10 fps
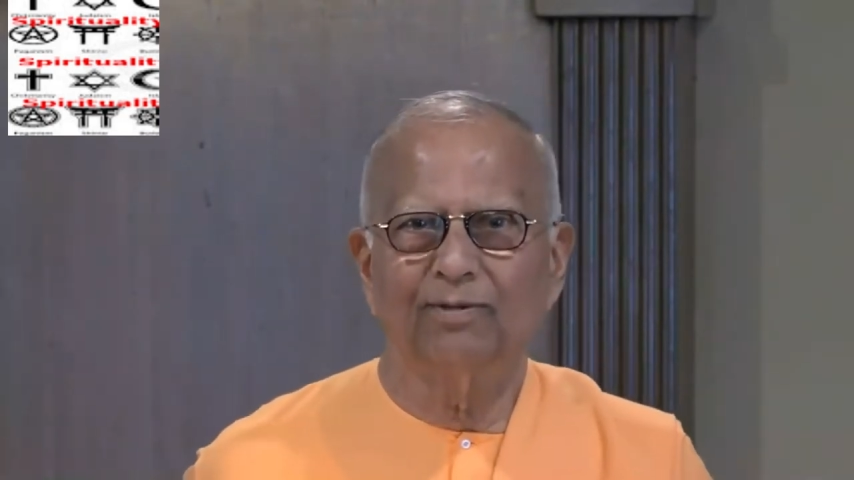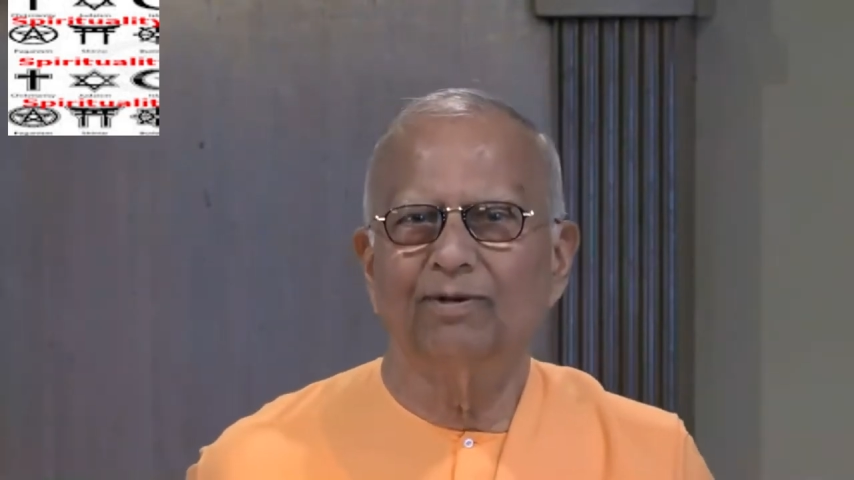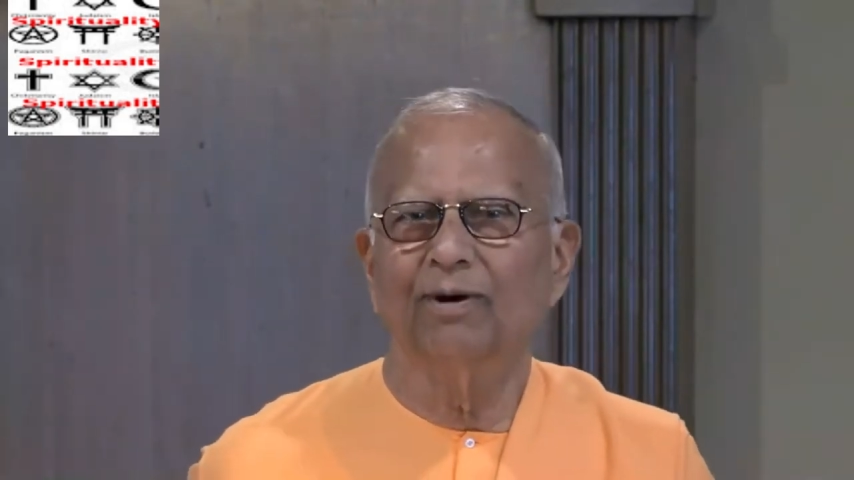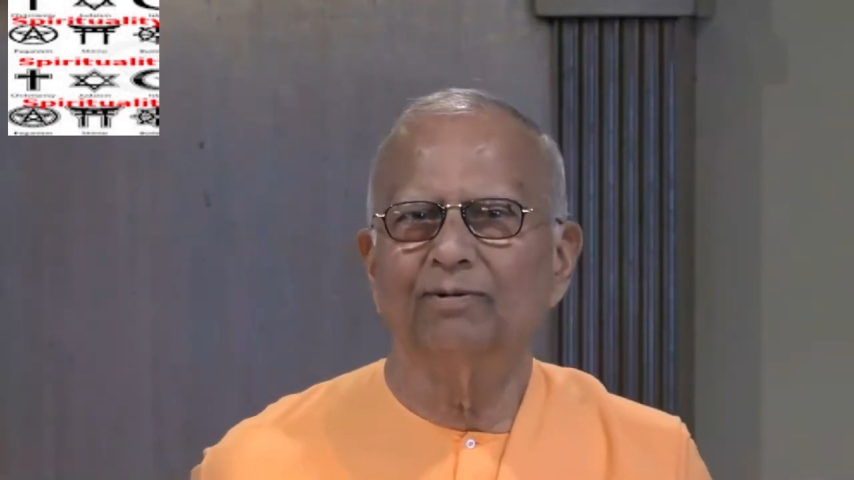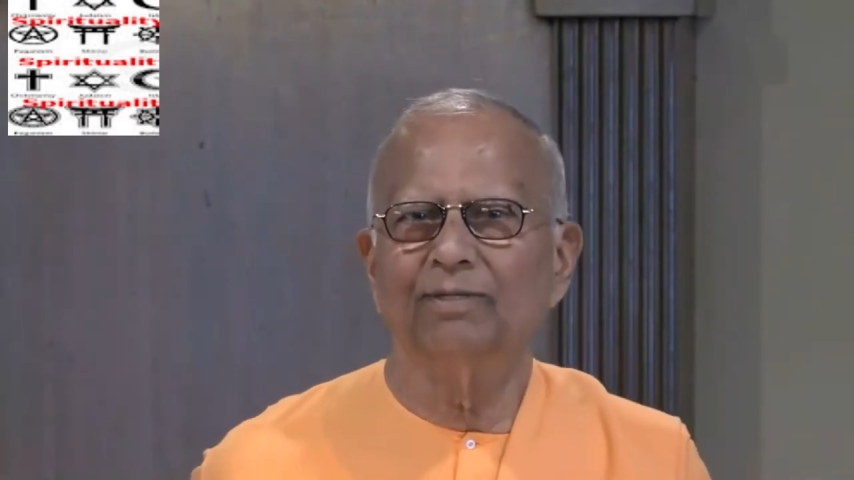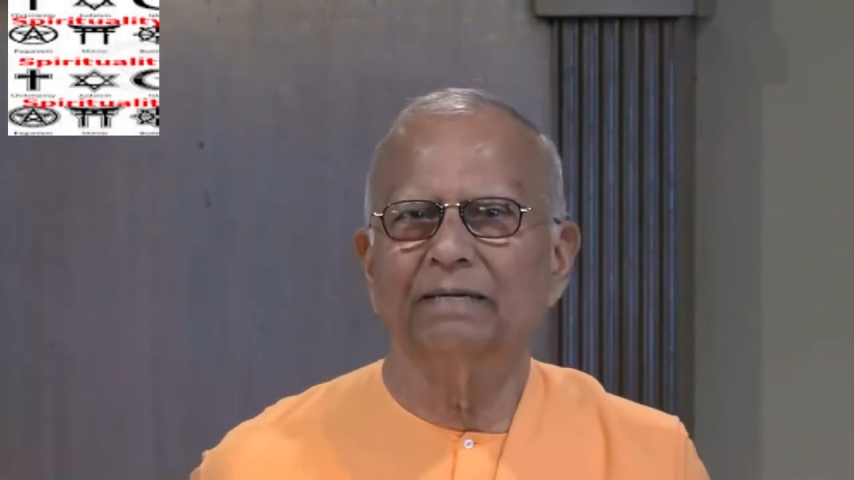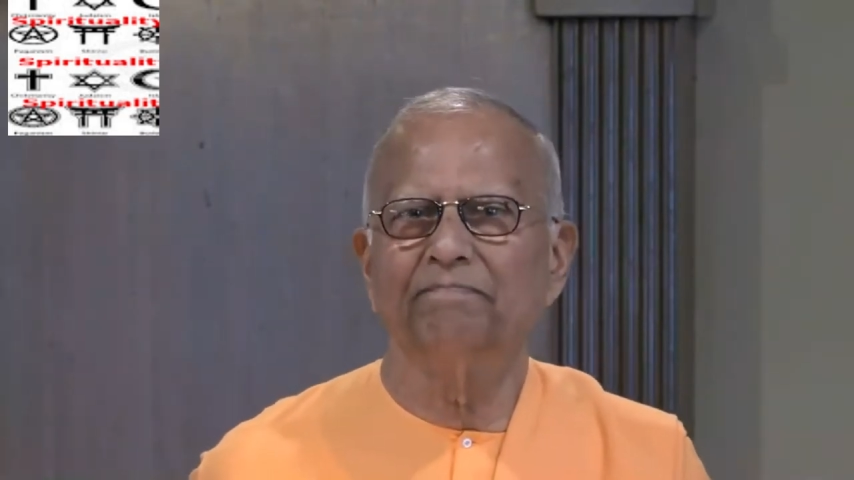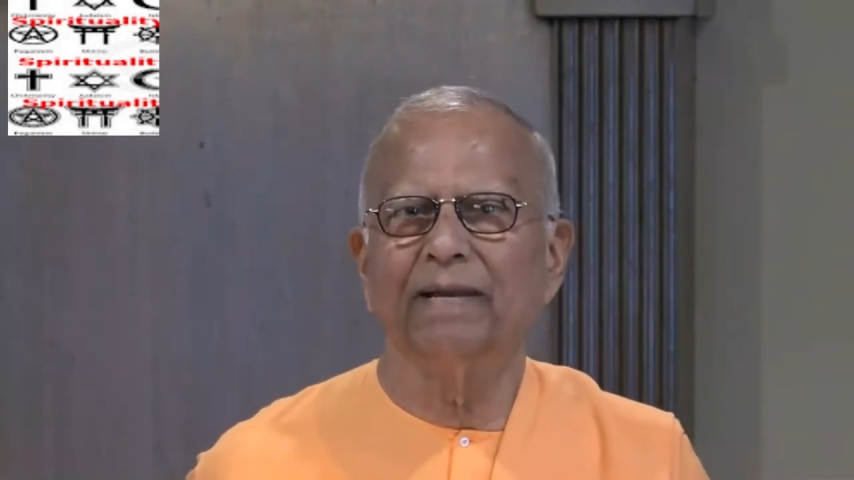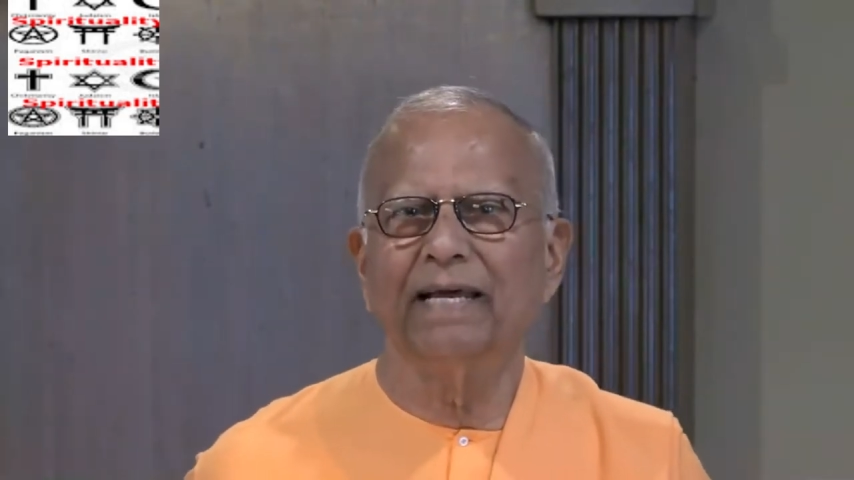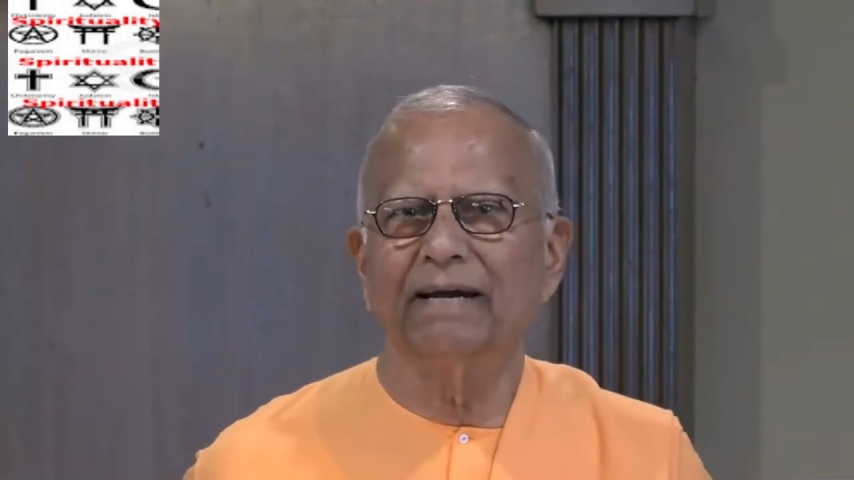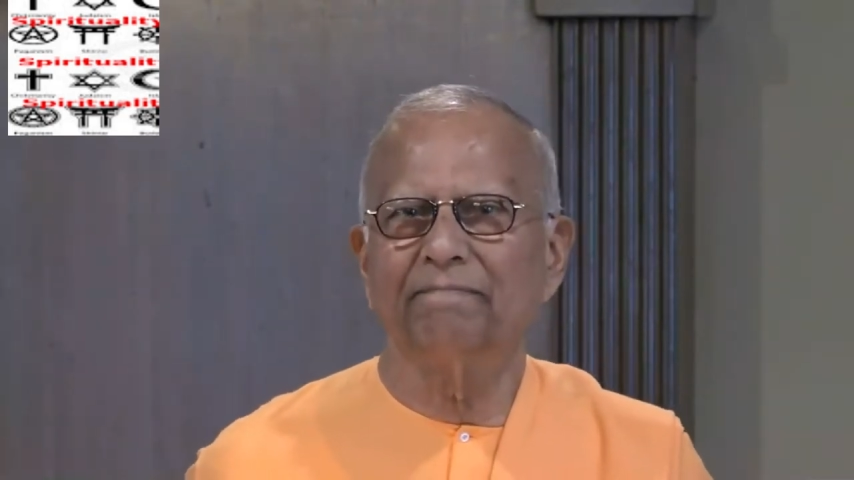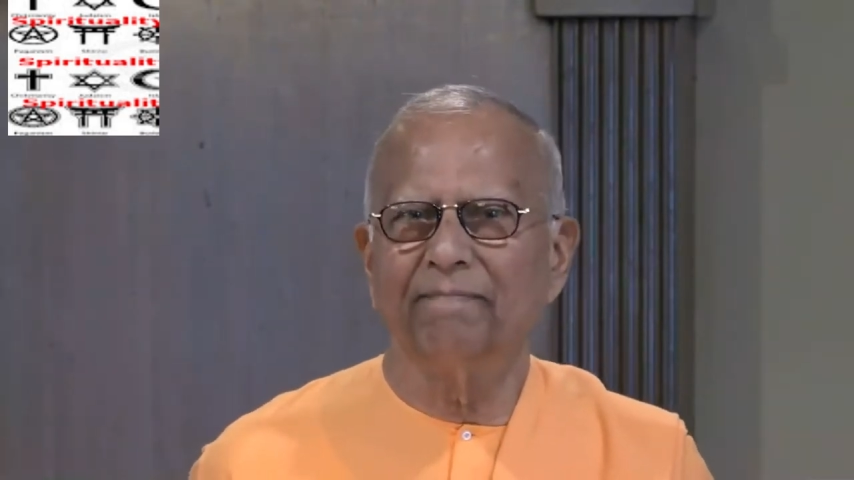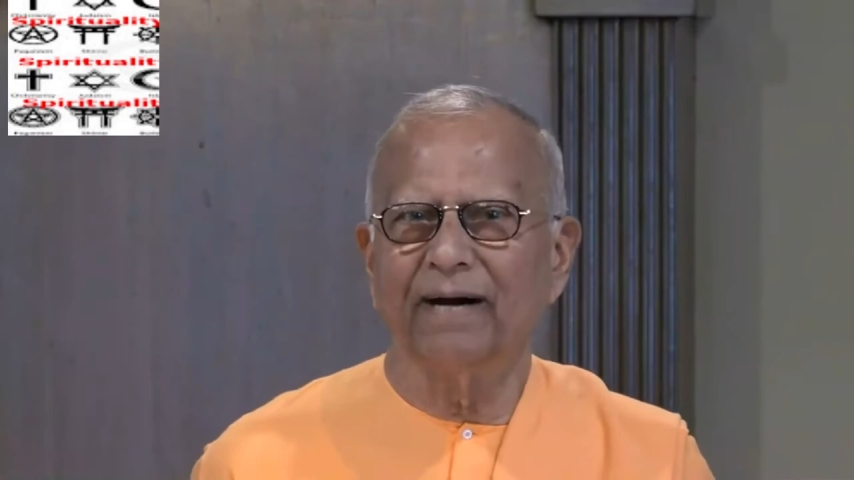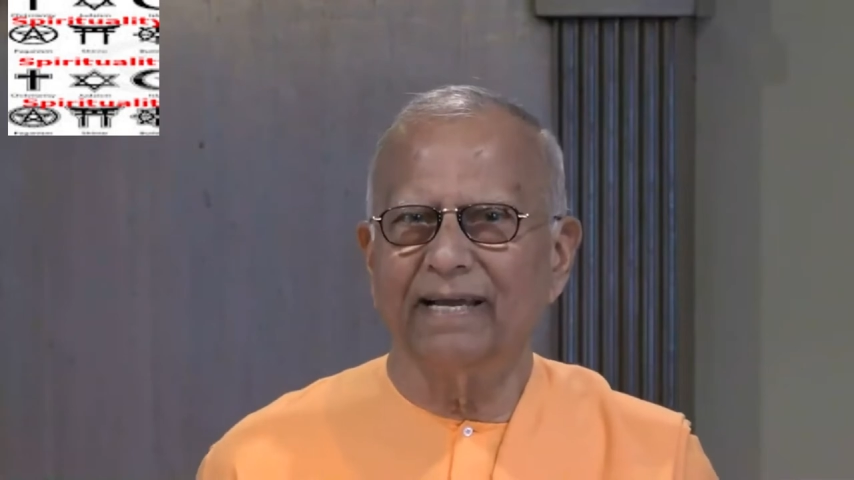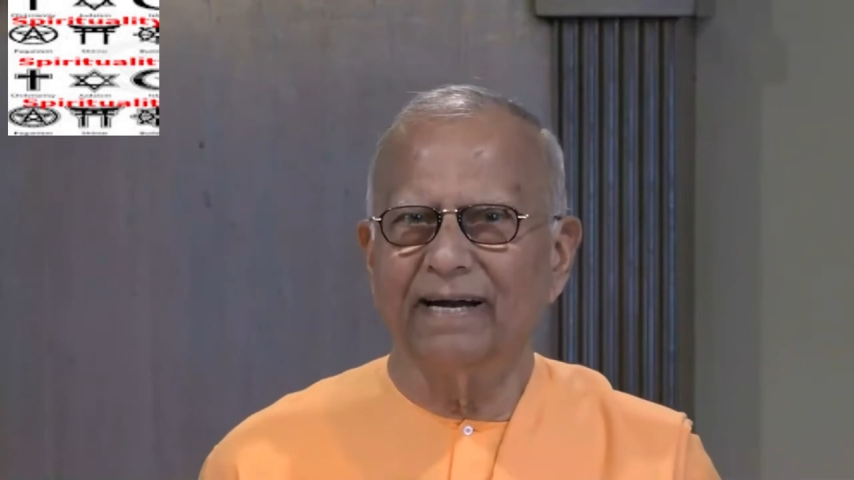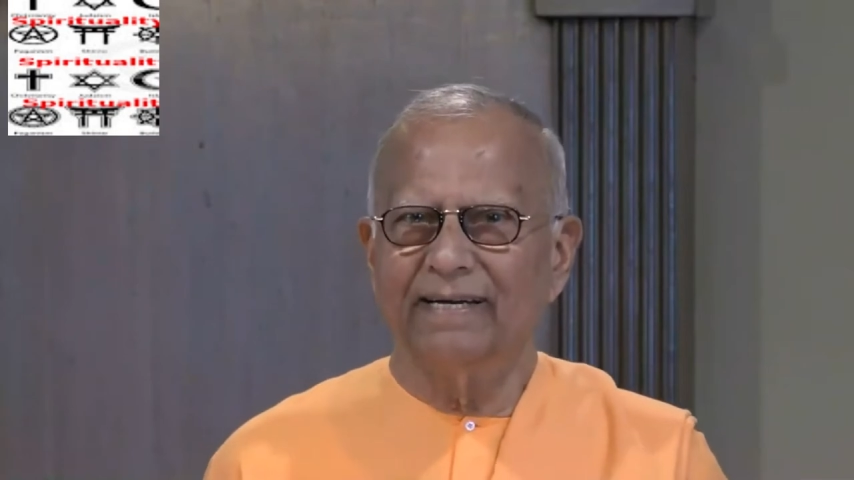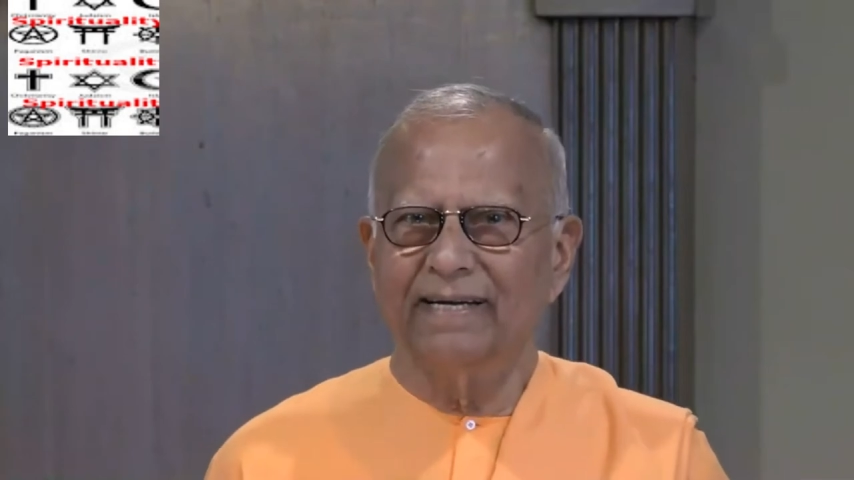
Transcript: to know the play of Maya,